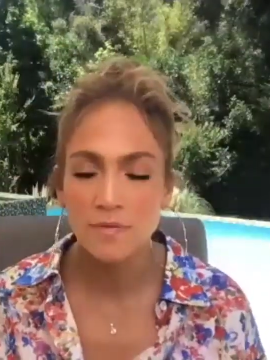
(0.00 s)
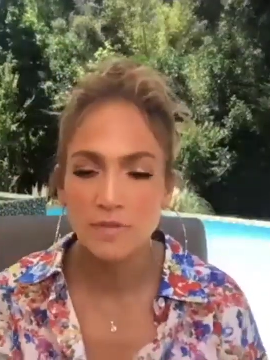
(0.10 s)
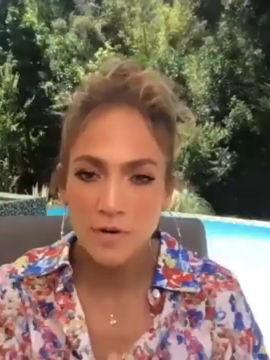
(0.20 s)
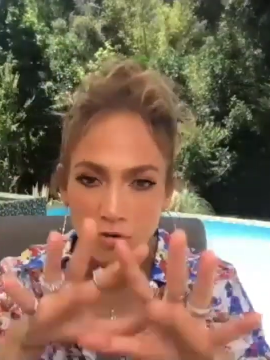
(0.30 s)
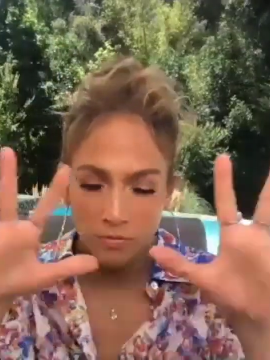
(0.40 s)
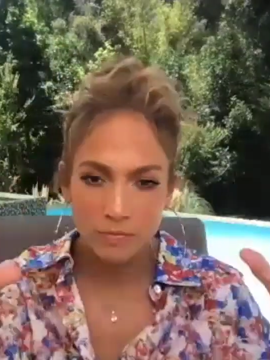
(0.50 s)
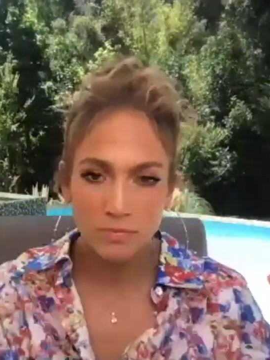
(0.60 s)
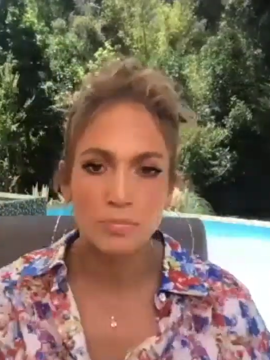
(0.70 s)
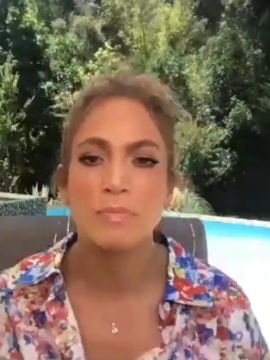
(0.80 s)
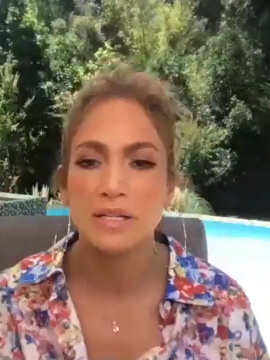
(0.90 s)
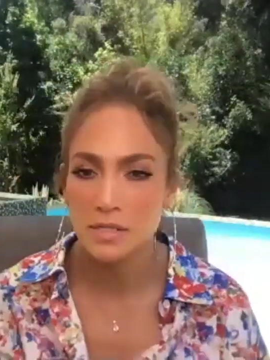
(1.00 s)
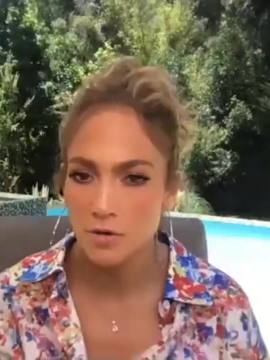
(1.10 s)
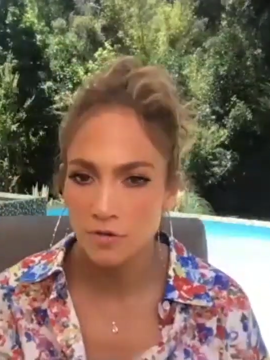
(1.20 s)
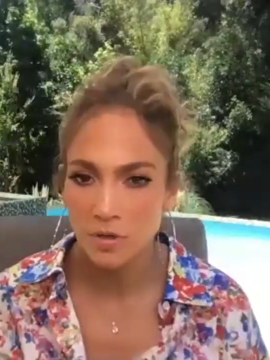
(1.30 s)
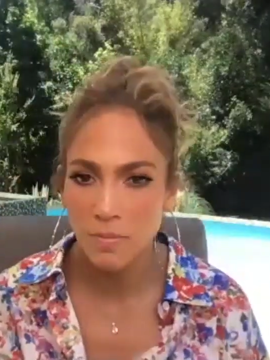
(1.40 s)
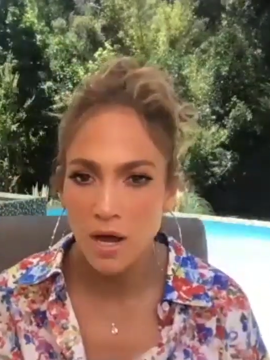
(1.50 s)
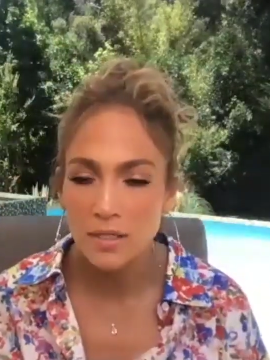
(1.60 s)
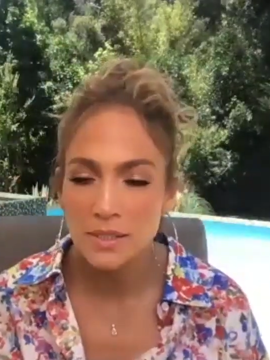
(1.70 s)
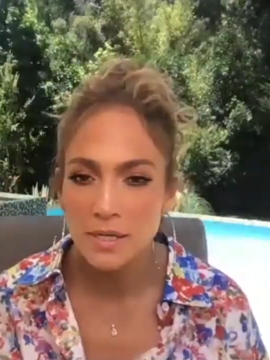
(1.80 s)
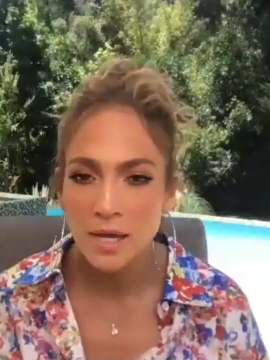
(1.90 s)
I've never put myself in a
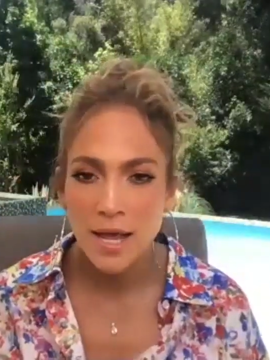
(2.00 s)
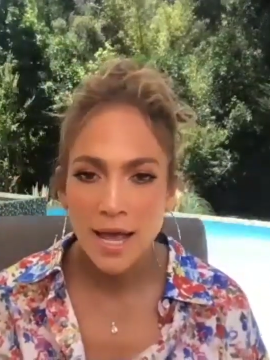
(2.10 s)
box.